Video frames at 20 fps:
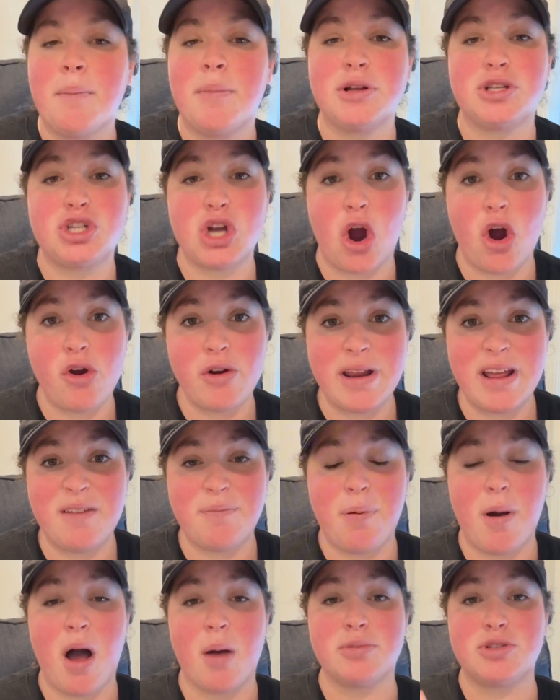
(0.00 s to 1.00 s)
Majority
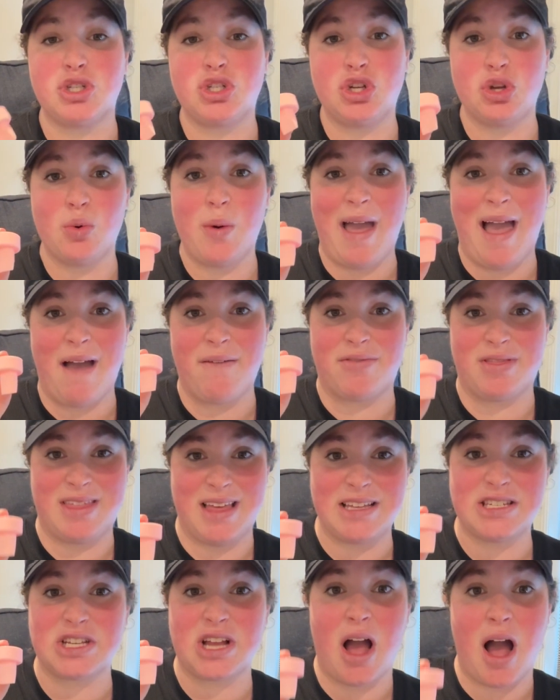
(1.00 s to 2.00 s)
of pumps do have
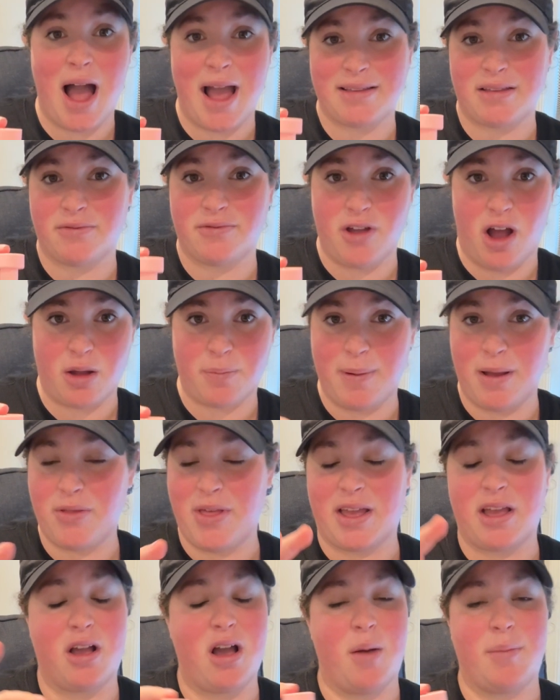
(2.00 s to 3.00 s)
this kind of duckbill.
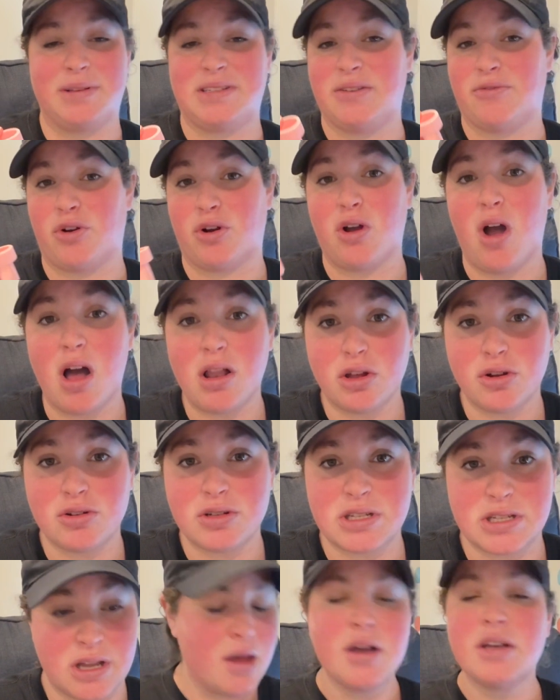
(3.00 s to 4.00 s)
They can come in different
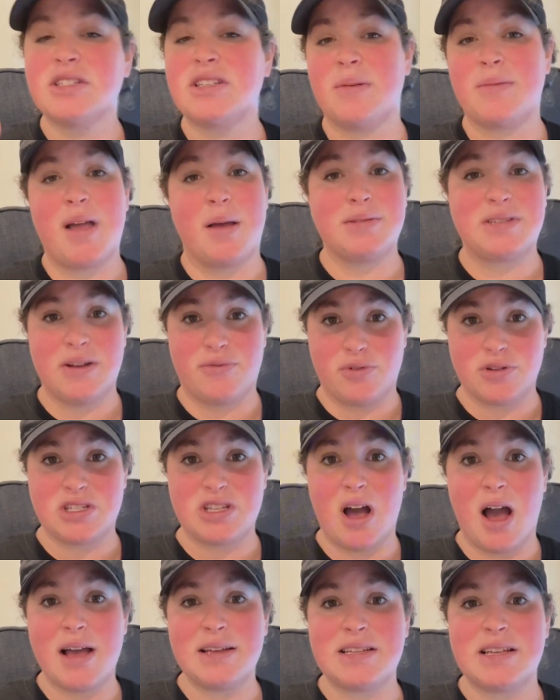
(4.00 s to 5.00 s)
colors, sometimes different
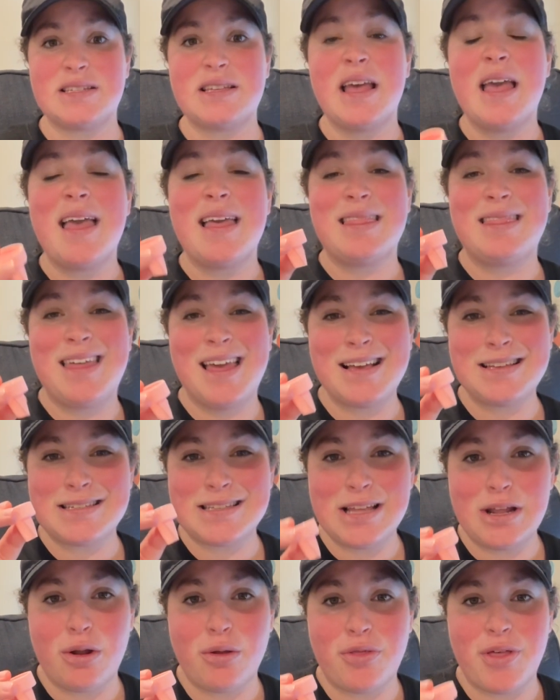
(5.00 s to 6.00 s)
sizes. This
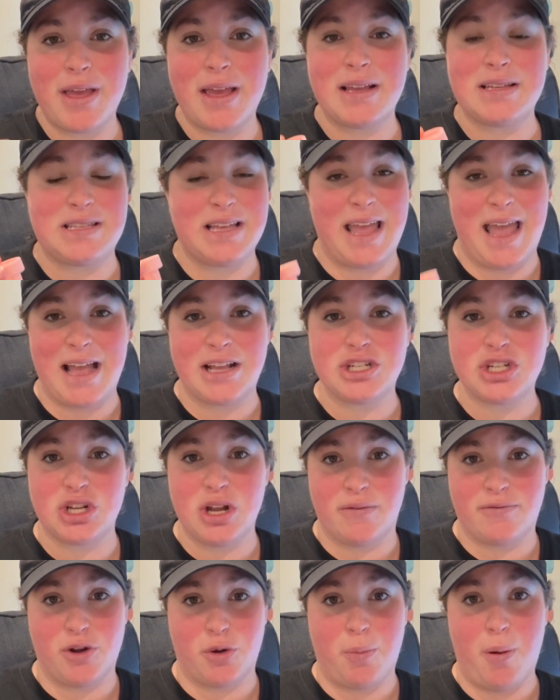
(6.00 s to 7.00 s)
little thing is the engine
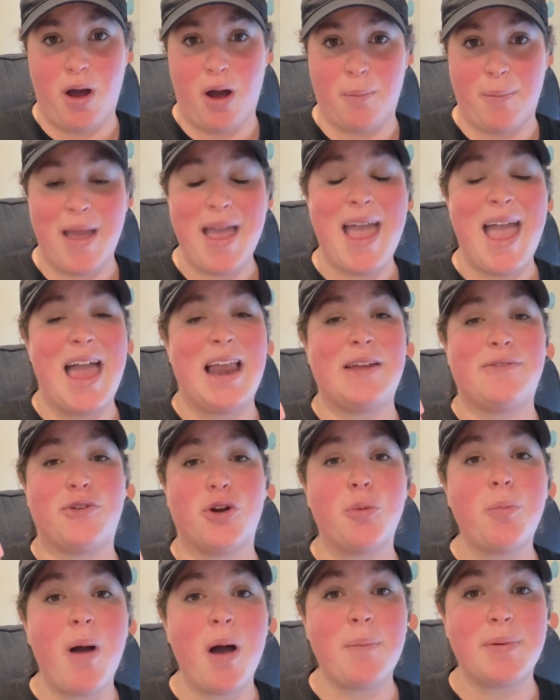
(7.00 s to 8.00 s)
of your pump. And if
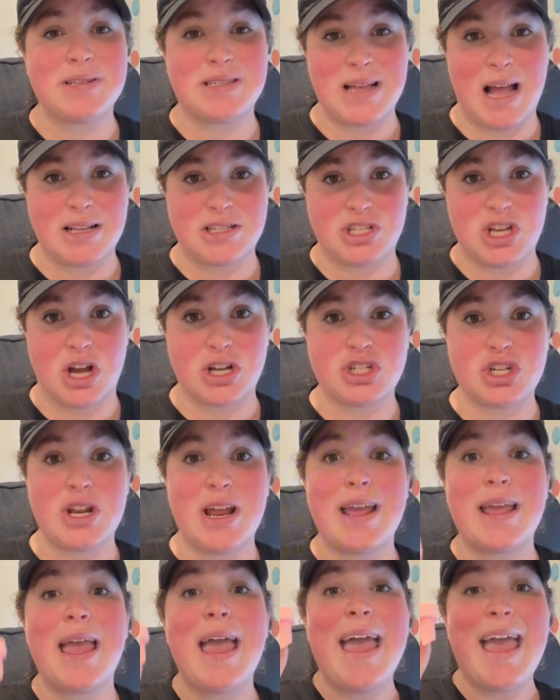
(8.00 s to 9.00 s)
your pump is not
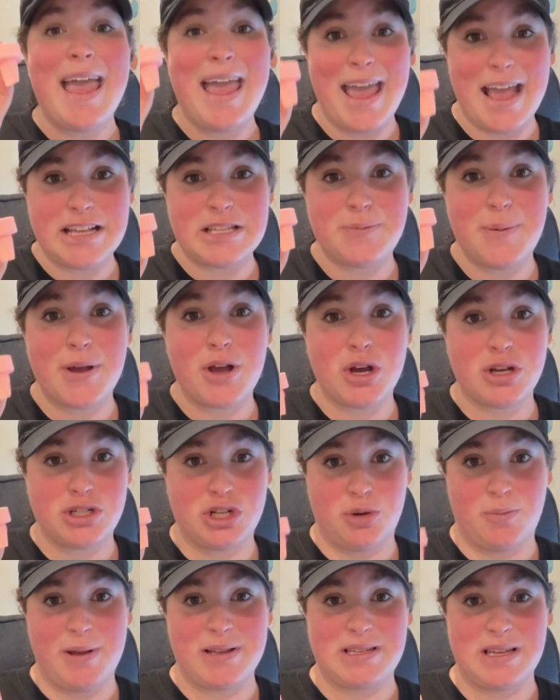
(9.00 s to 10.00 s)
suctioning, it's because
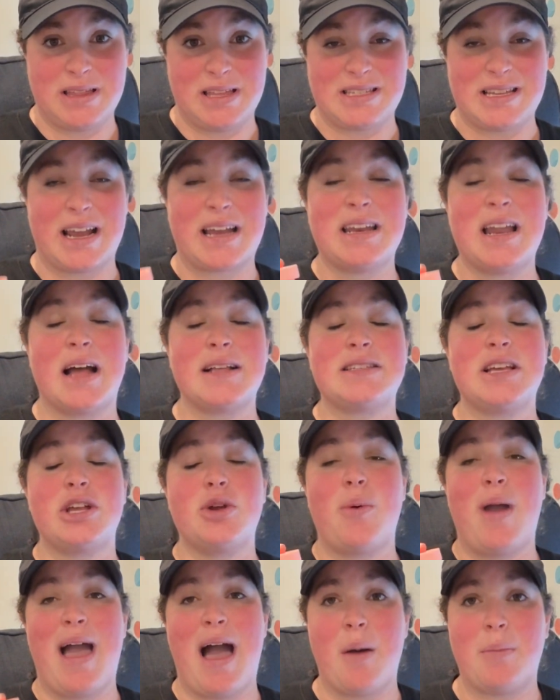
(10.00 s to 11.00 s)
you're missing this. I cannot tell you
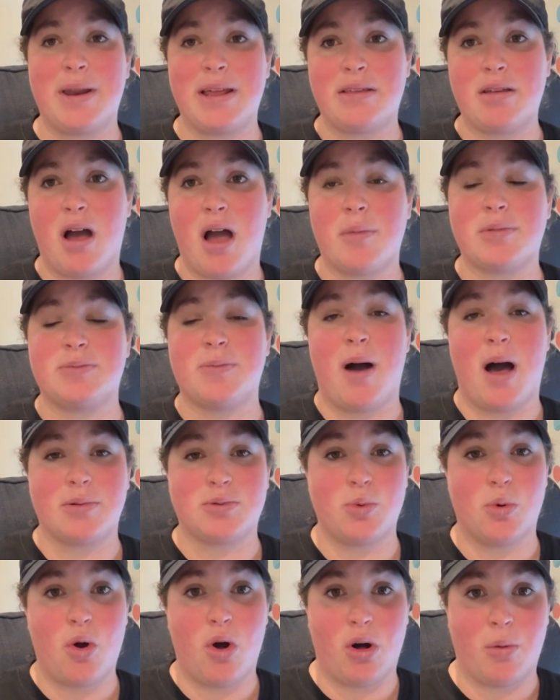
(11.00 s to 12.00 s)
how many times moms
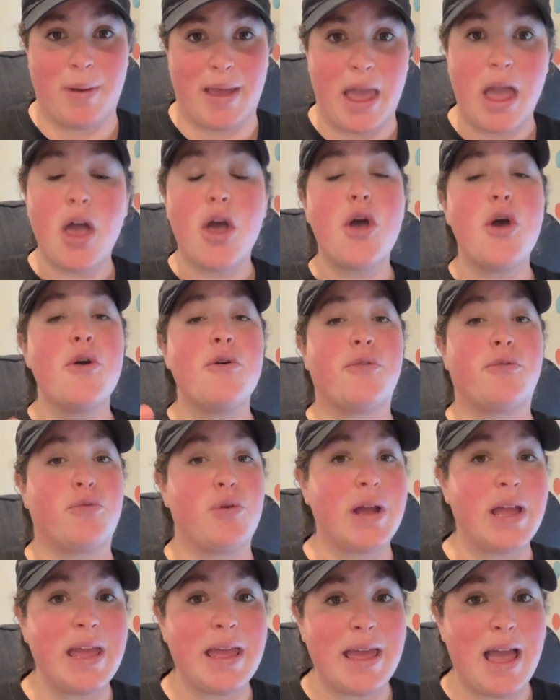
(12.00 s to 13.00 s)
will call me
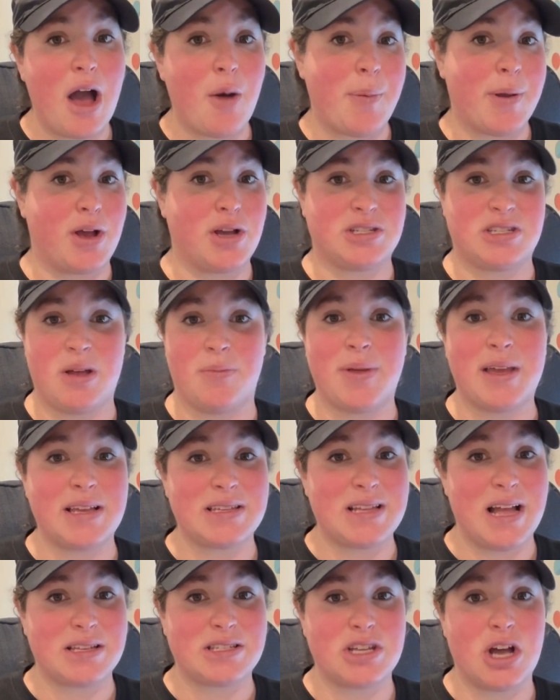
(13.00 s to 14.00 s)
freaking out because something is
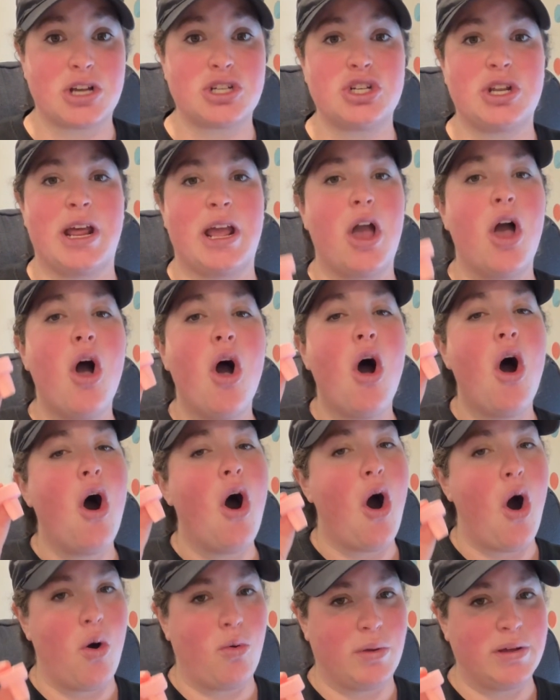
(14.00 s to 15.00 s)
not suctioning,
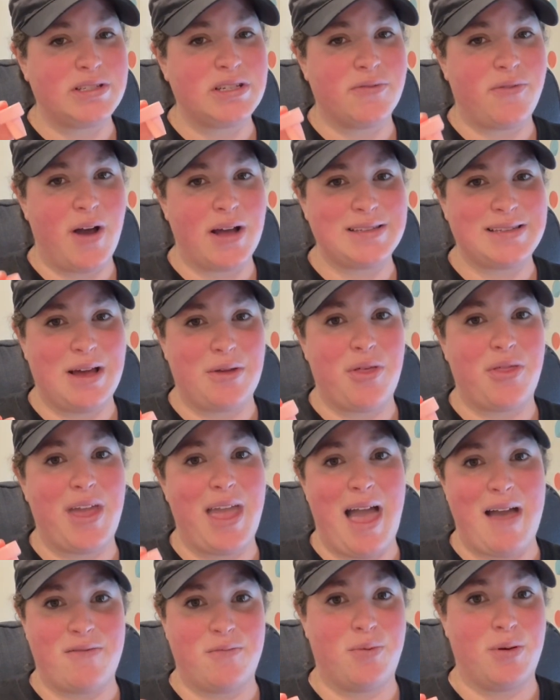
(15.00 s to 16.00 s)
only to find out that they
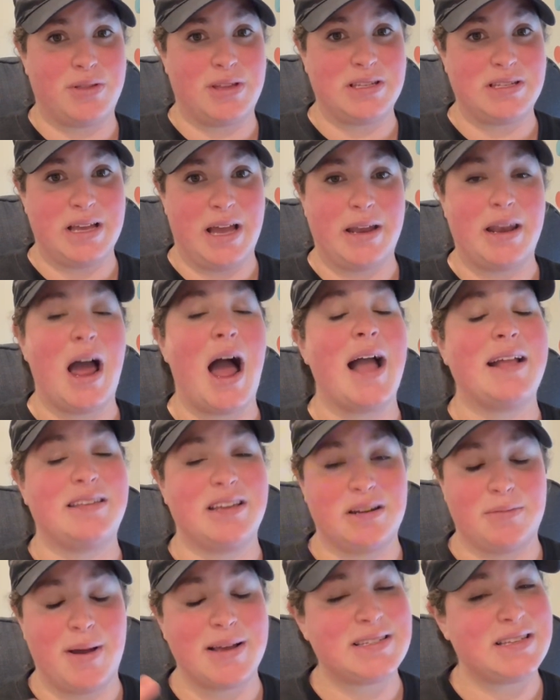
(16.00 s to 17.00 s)
haven't put this in. I did
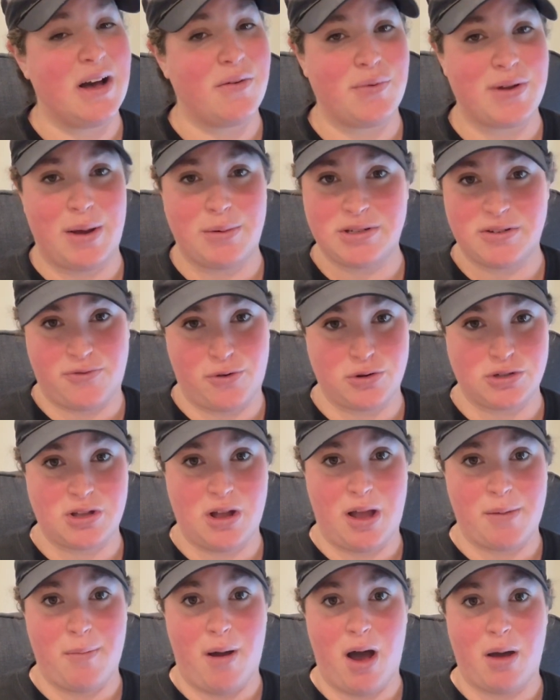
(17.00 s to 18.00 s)
it myself when I was a
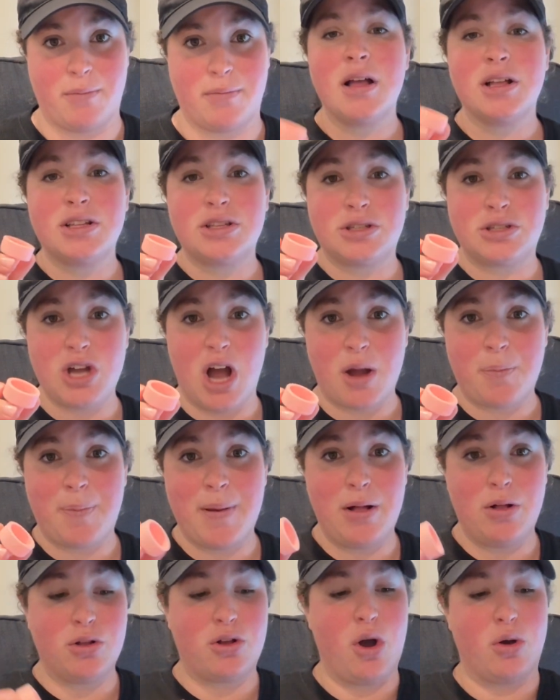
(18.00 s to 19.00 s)
first-time mom.
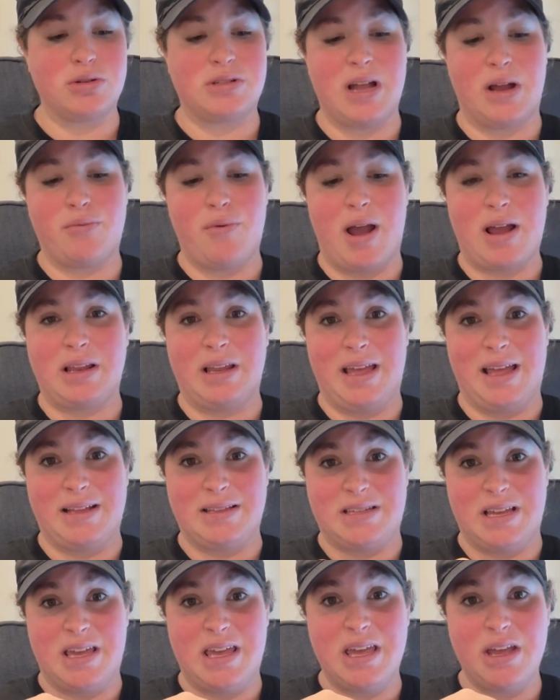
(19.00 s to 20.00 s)
Duckbill goes directly
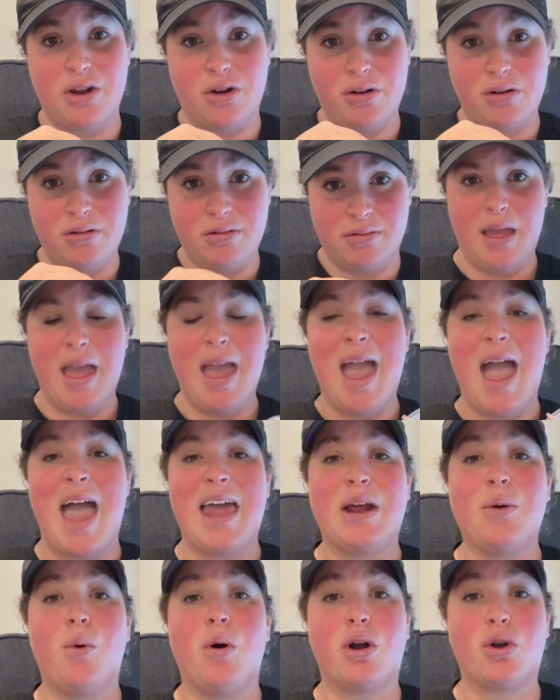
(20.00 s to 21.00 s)
into here, and
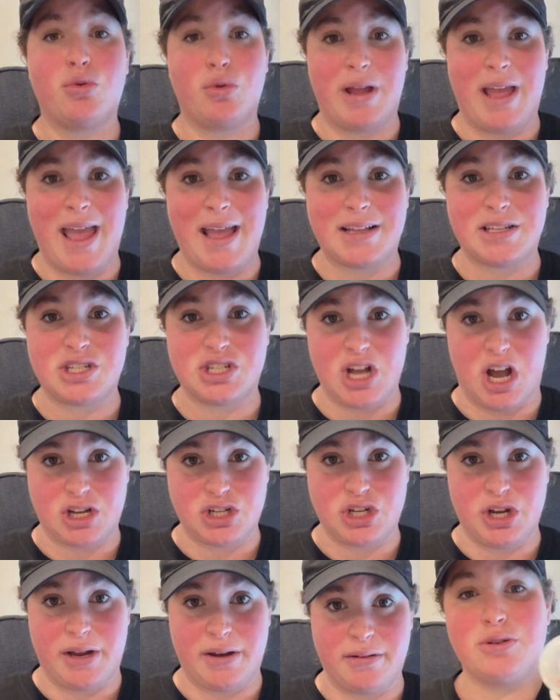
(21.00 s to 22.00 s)
it will create
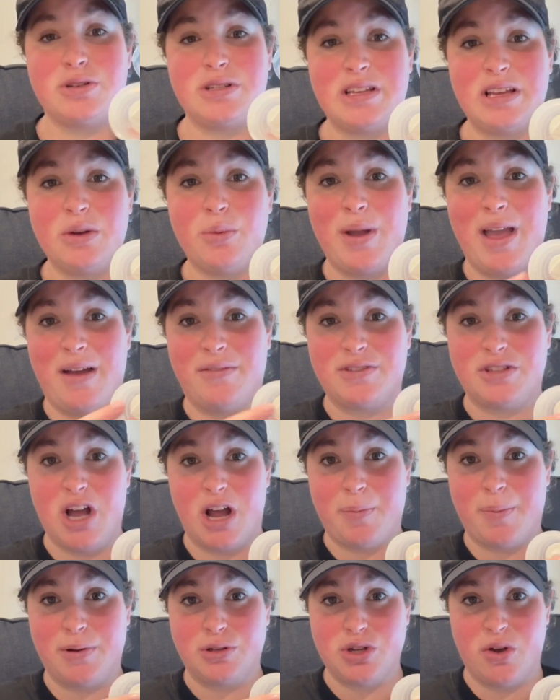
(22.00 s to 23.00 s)
suction. You see, we have
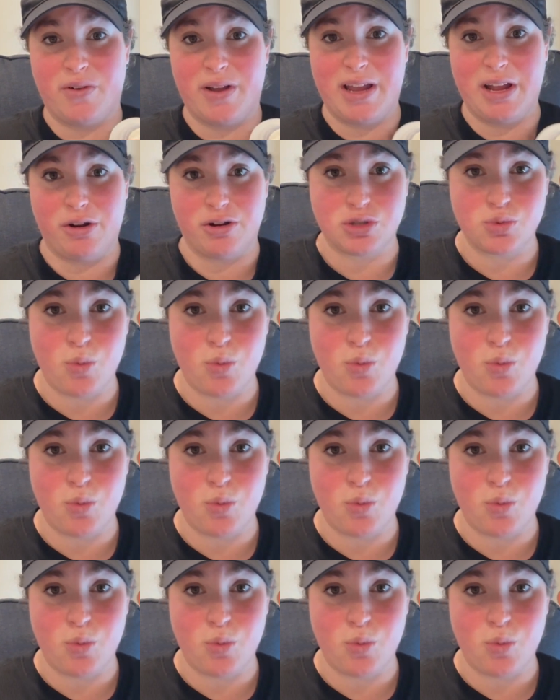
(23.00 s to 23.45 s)
duckbills over here as